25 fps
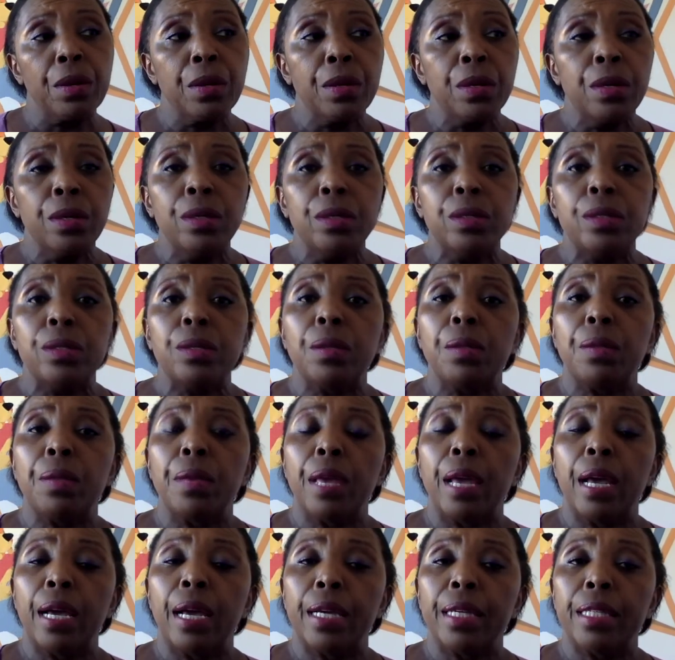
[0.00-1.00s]
So the
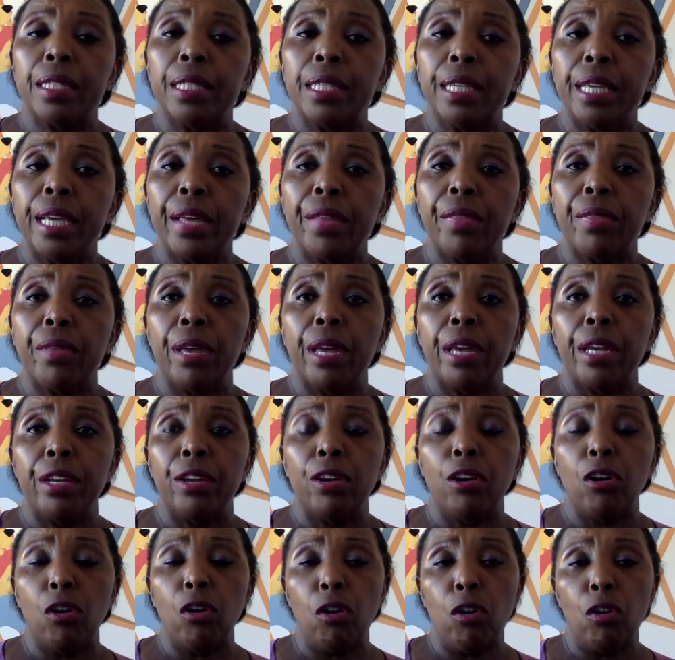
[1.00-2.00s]
idea then
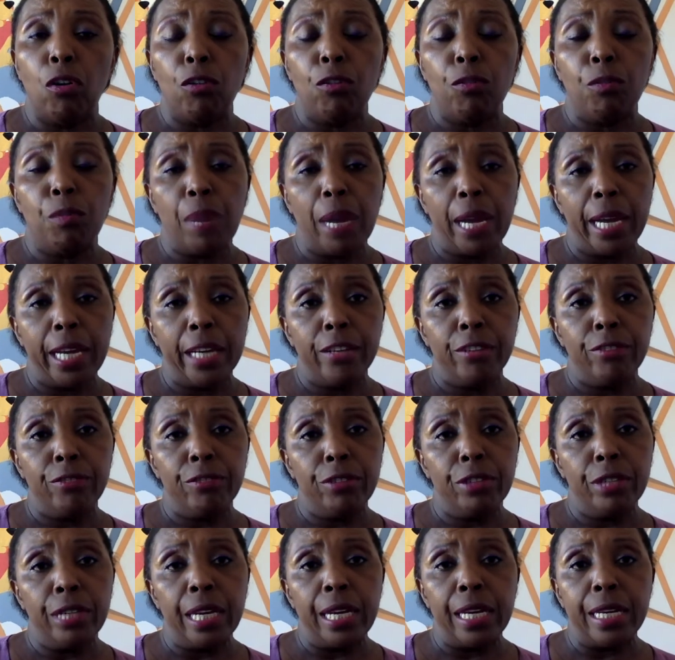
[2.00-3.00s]
of
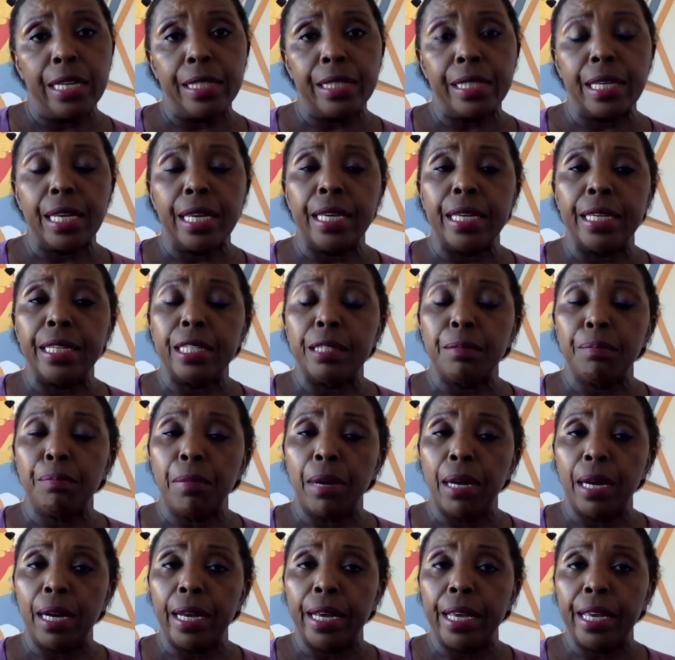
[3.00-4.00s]
mindfulness is
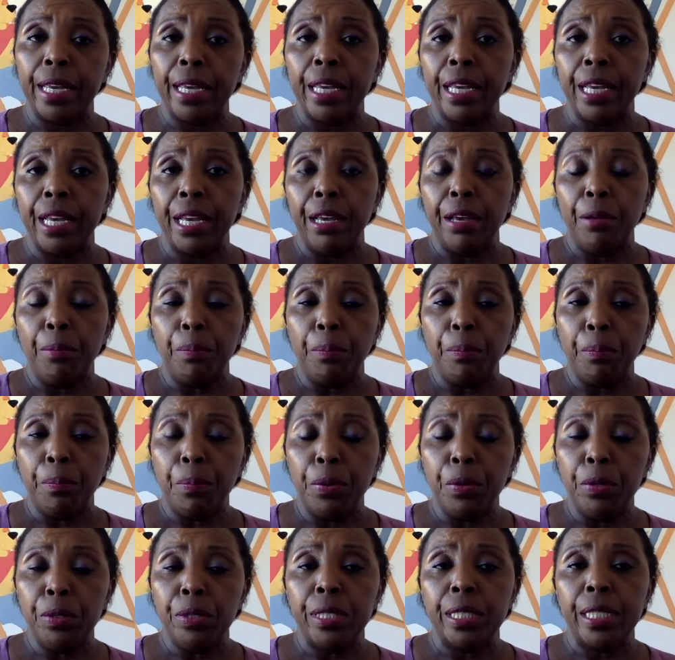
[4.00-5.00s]
by
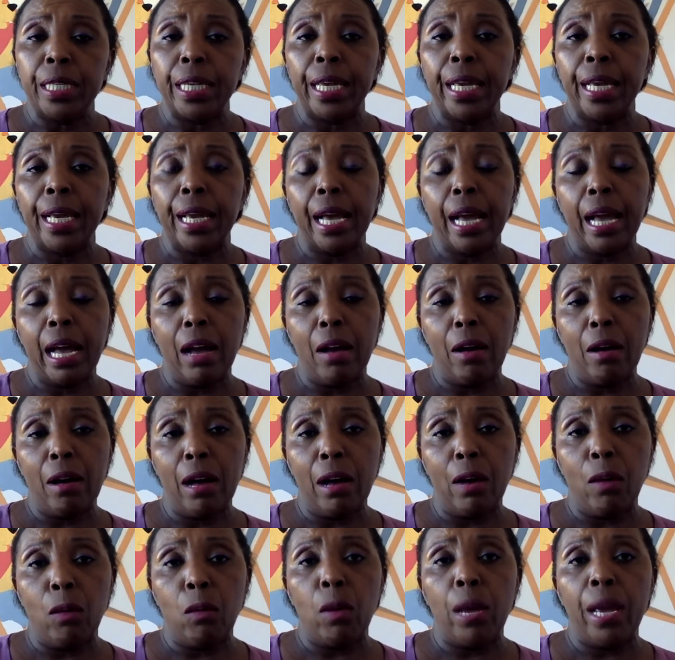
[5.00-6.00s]
putting
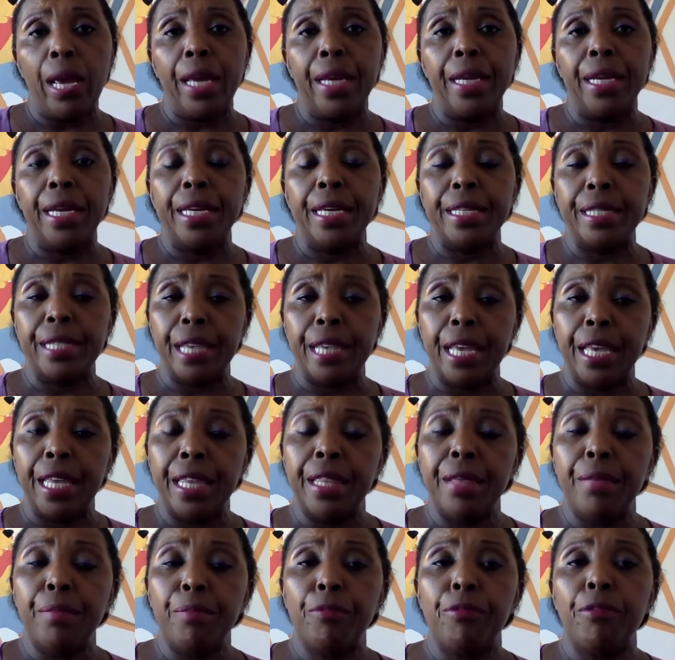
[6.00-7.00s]
our awareness in
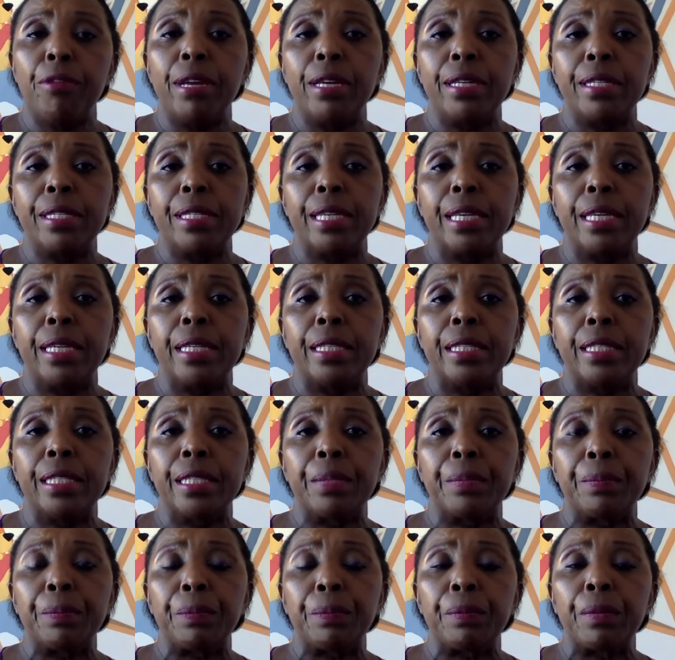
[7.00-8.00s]
the present,
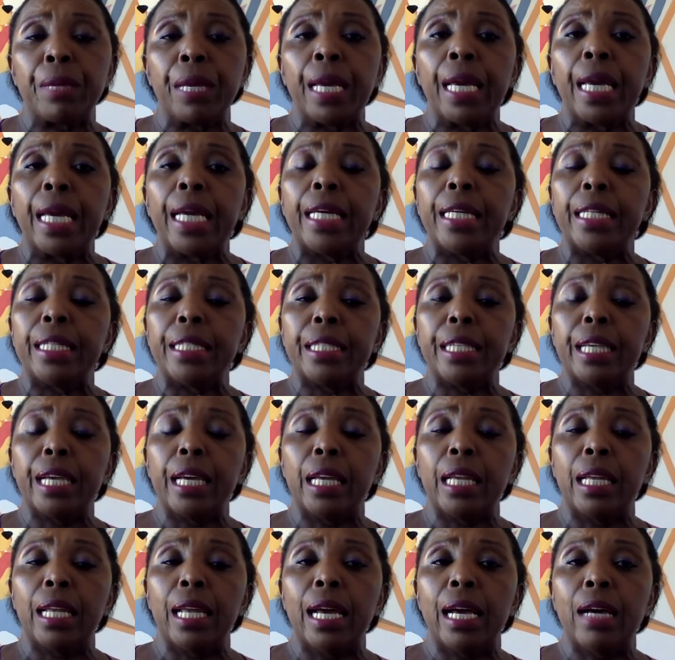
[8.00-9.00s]
it
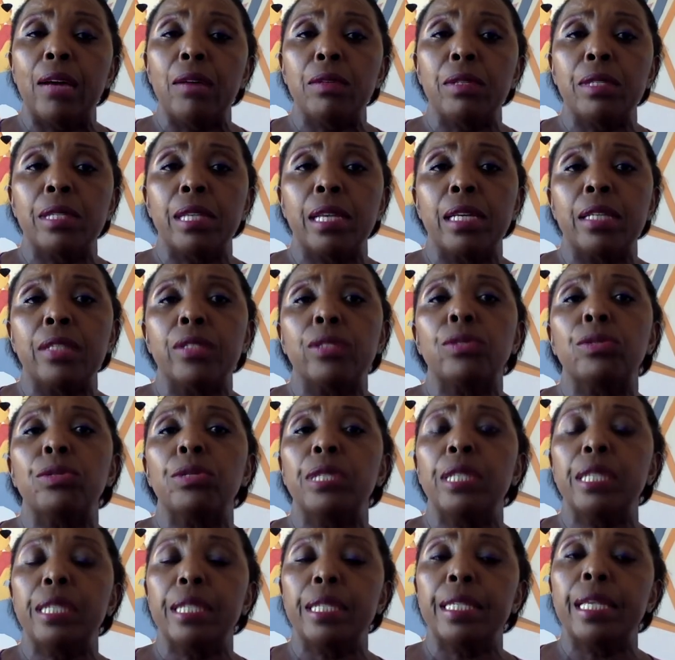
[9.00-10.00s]
allows us to
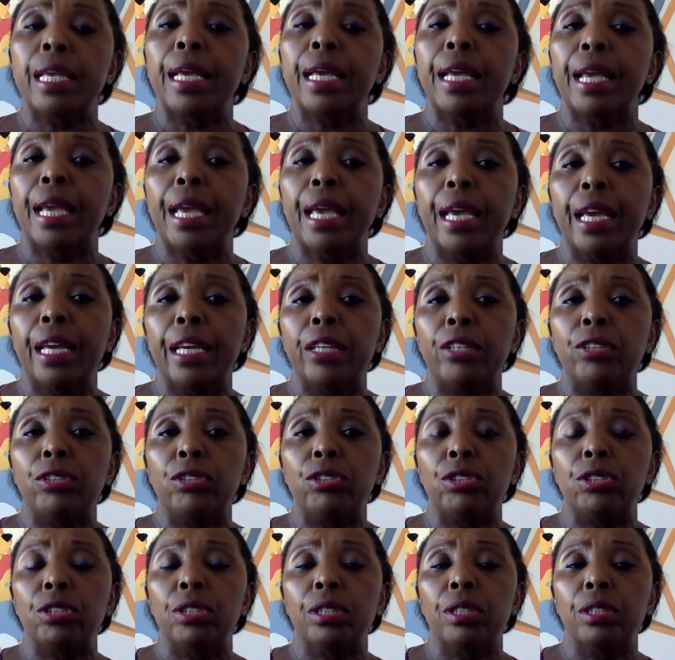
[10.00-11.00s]

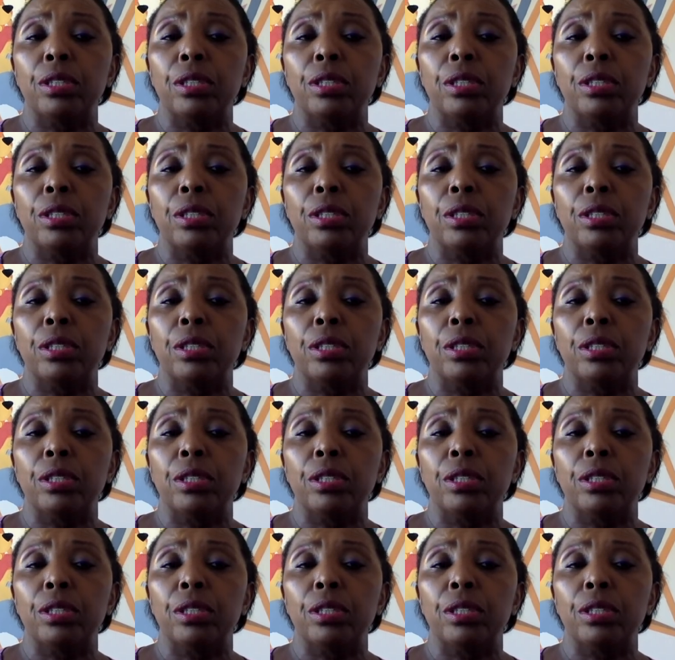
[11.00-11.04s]
disengage